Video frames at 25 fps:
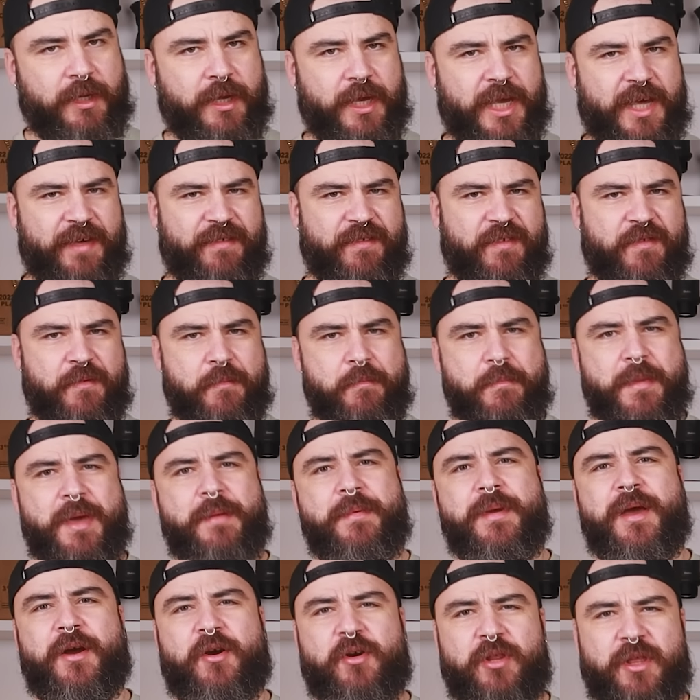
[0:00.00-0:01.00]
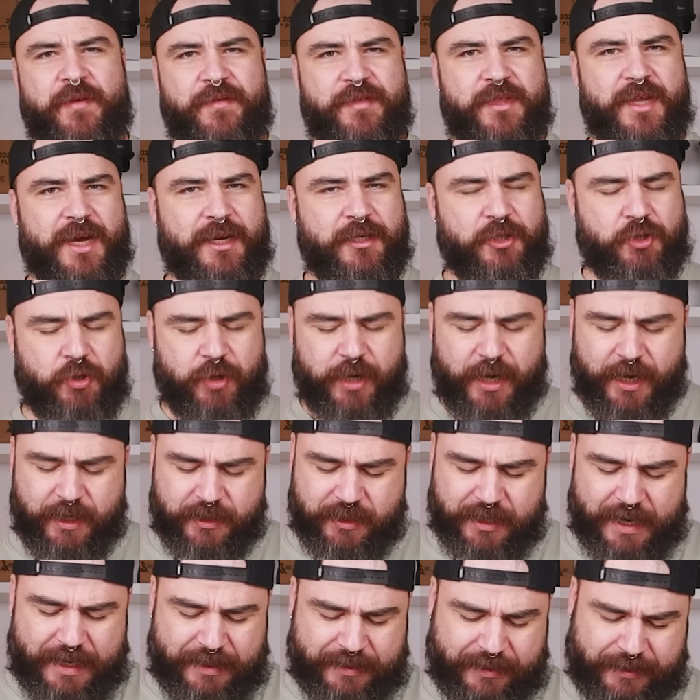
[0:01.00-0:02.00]
If maybe I could have done 2
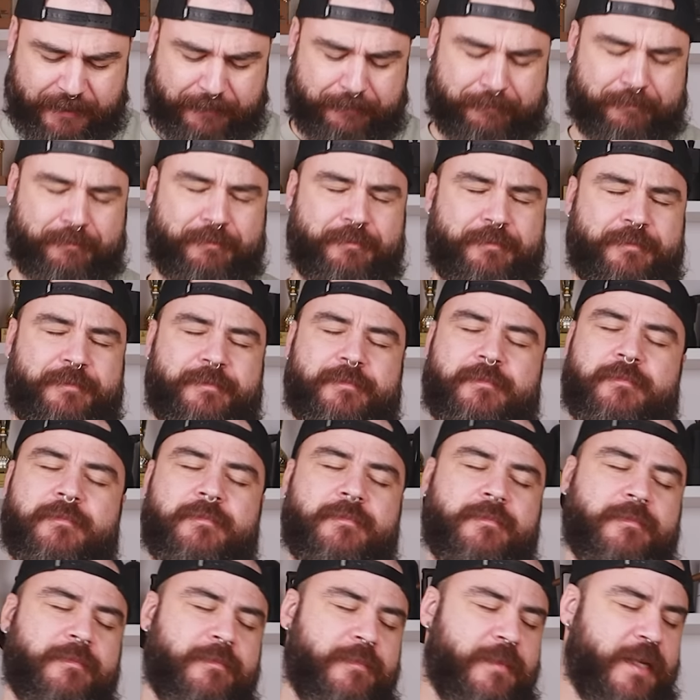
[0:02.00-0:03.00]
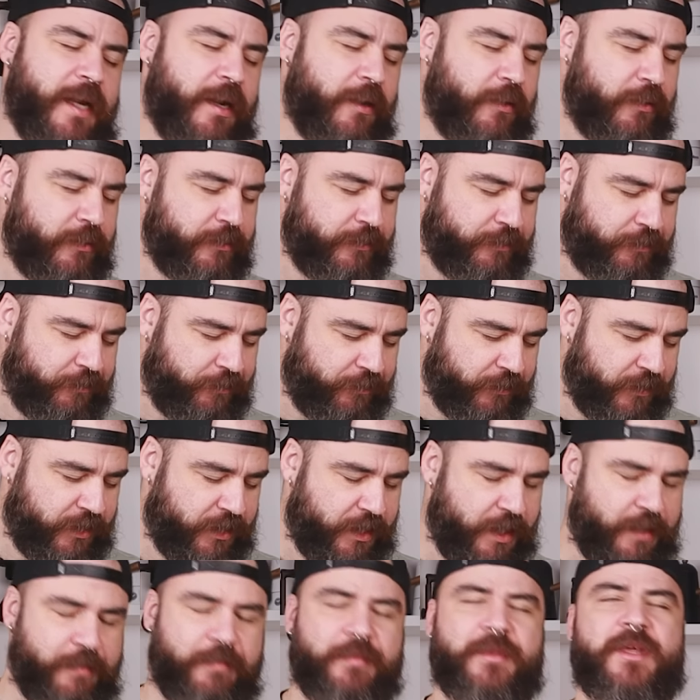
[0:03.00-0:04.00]
clicks less. Now,
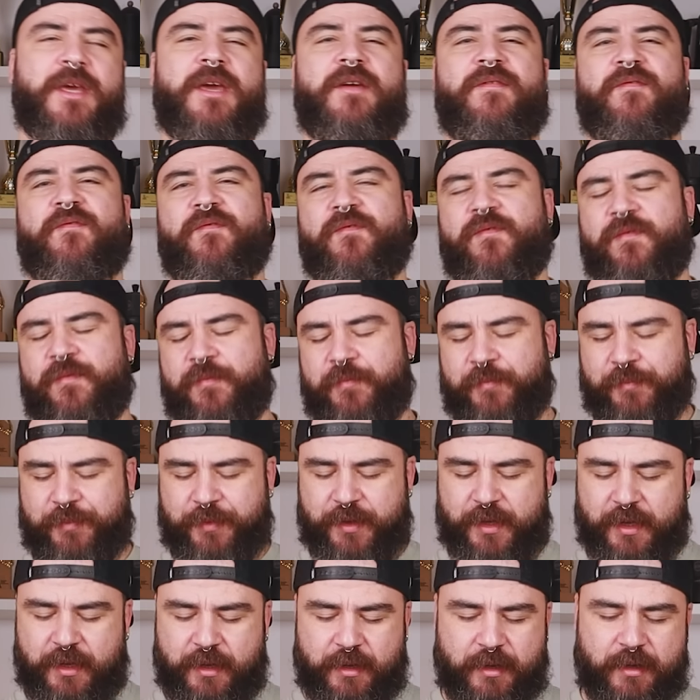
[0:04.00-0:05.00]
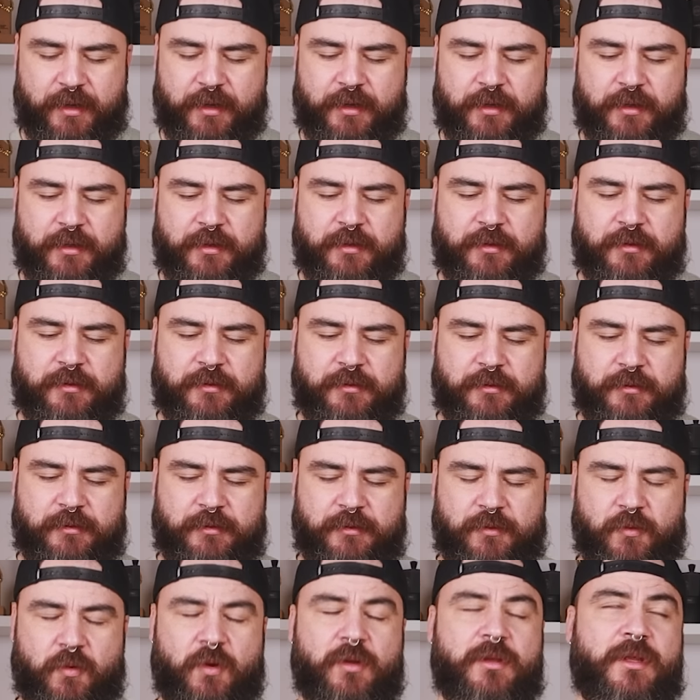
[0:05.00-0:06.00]
see, if.
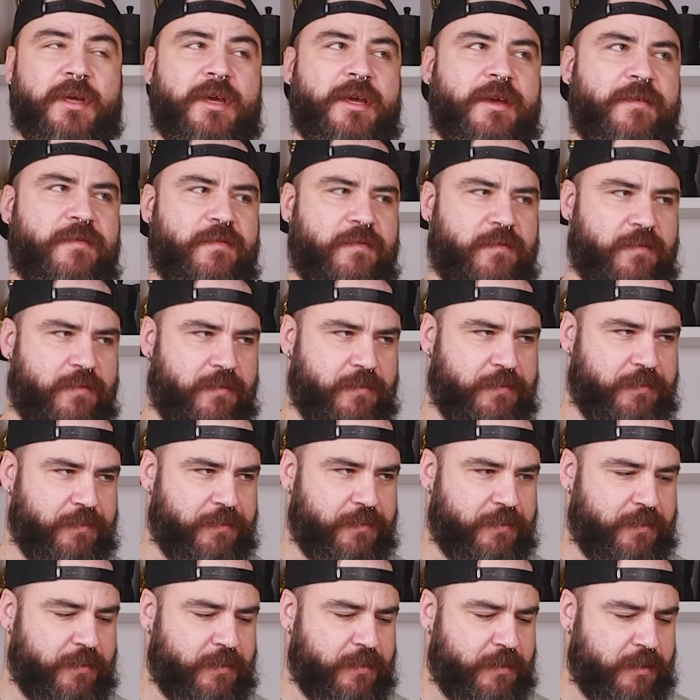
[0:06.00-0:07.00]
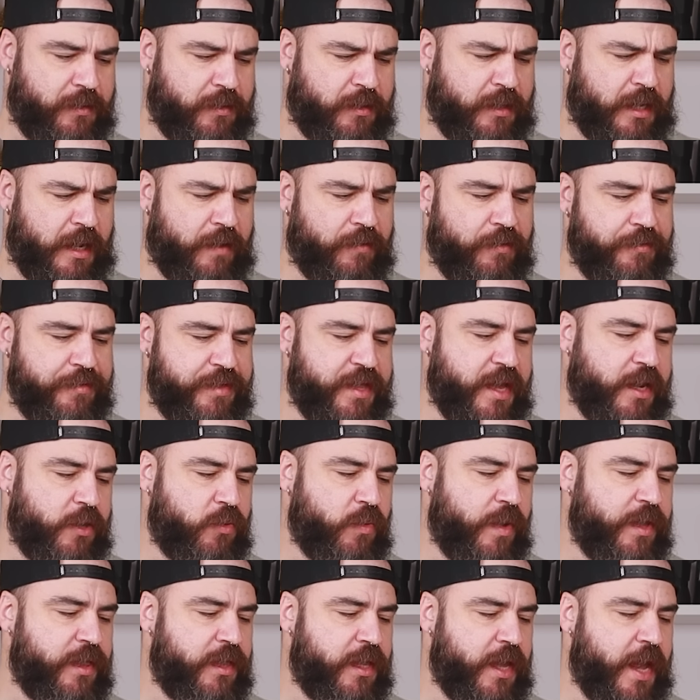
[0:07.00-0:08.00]
What if I would have done
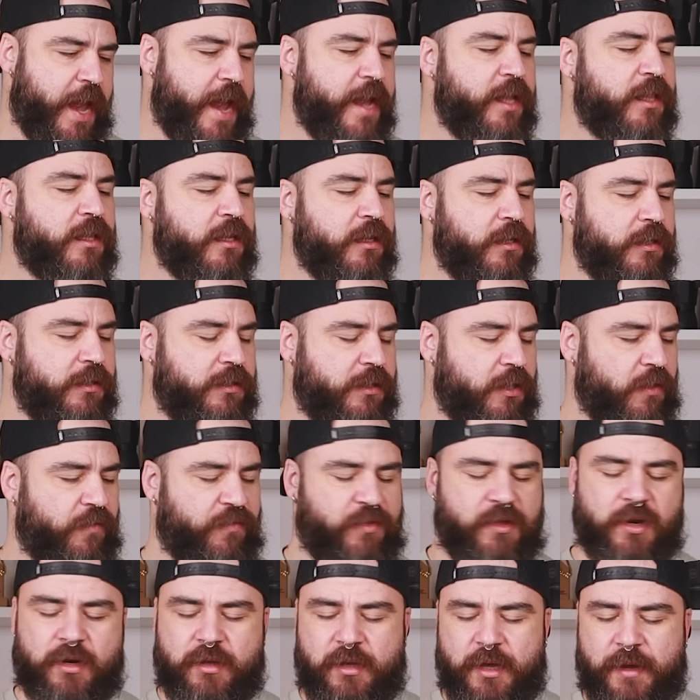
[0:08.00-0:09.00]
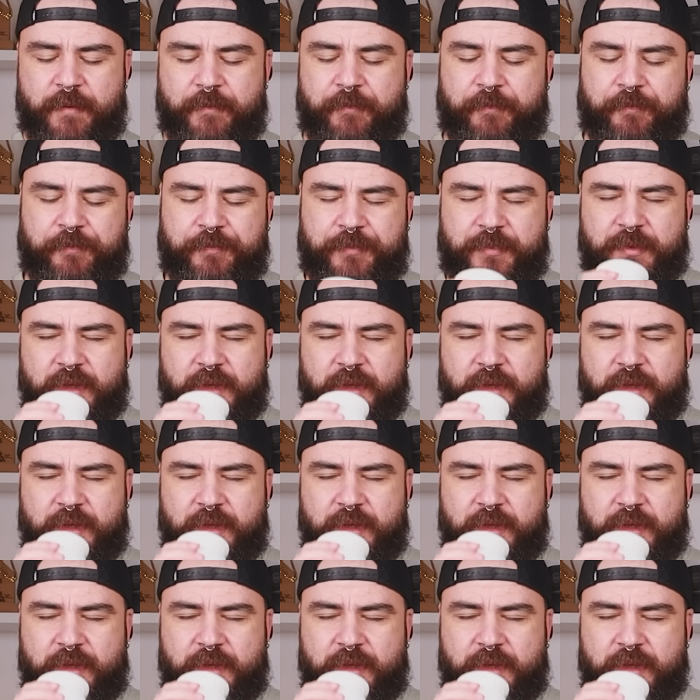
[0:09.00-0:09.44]
28 instead of 30?